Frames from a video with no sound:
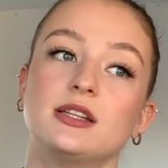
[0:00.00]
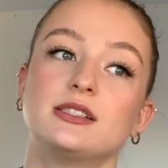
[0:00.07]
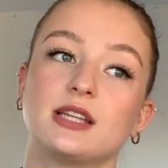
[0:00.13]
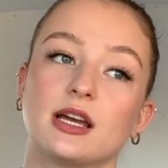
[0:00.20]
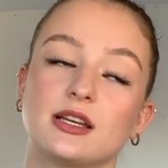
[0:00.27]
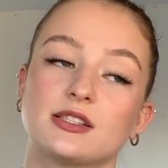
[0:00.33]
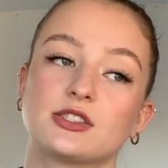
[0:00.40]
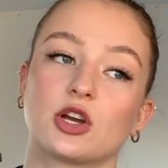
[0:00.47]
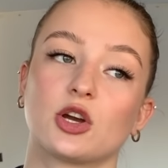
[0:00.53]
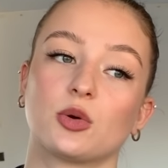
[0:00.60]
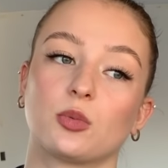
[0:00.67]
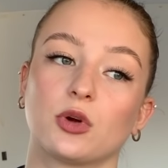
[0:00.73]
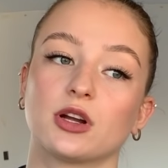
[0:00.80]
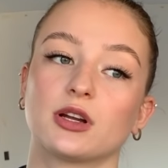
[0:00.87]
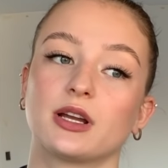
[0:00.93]
does her
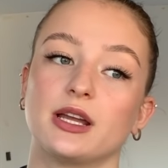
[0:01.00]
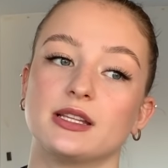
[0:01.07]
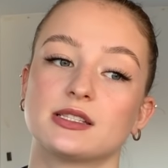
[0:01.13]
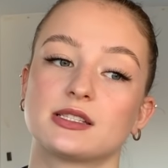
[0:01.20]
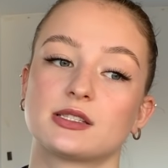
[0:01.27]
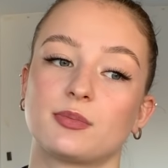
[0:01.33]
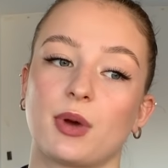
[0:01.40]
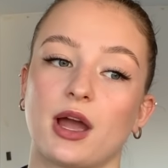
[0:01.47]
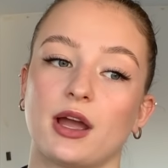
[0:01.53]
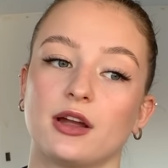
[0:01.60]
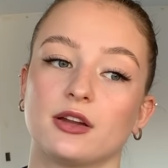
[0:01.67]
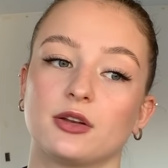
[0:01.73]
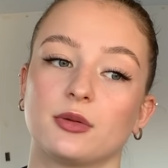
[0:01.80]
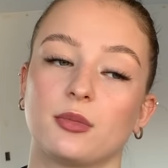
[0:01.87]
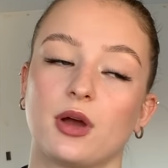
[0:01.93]
work inspired,